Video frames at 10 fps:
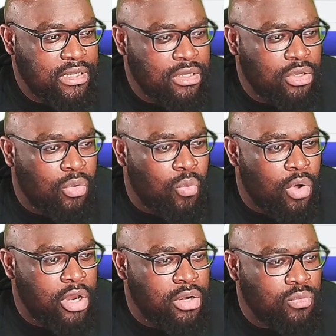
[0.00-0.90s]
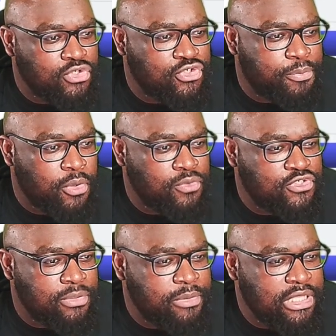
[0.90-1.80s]
One was supposed
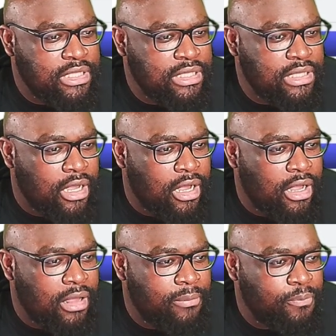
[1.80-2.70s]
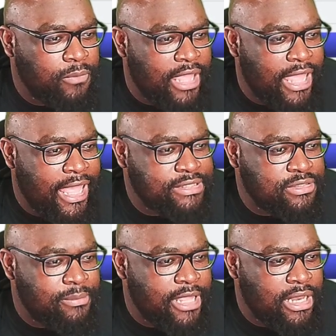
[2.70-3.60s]
to be
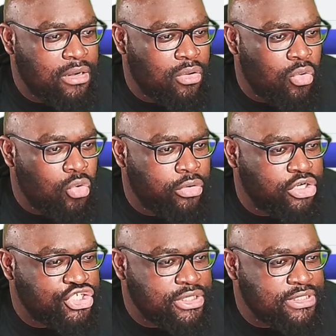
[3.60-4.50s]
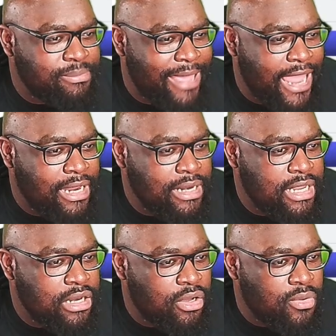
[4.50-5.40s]
X-Men Origins
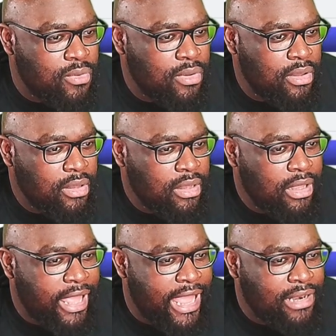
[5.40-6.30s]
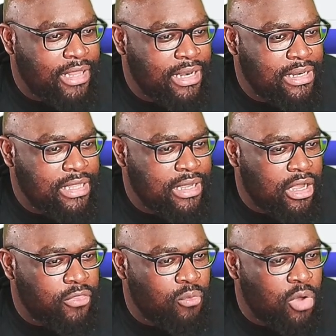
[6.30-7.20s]
Magneto, and then the
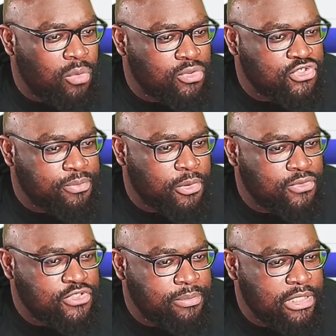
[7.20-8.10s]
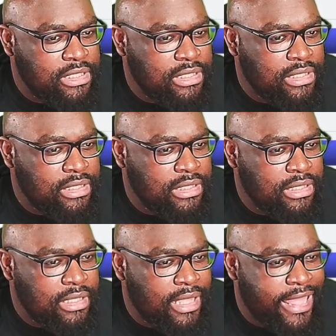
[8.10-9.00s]
other one was supposed to
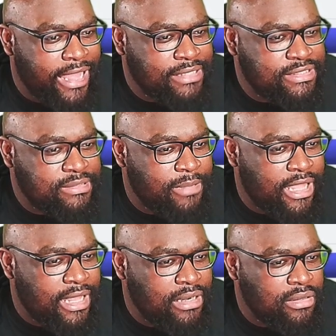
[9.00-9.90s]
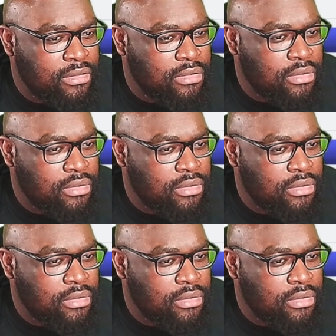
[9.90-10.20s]
be X-Men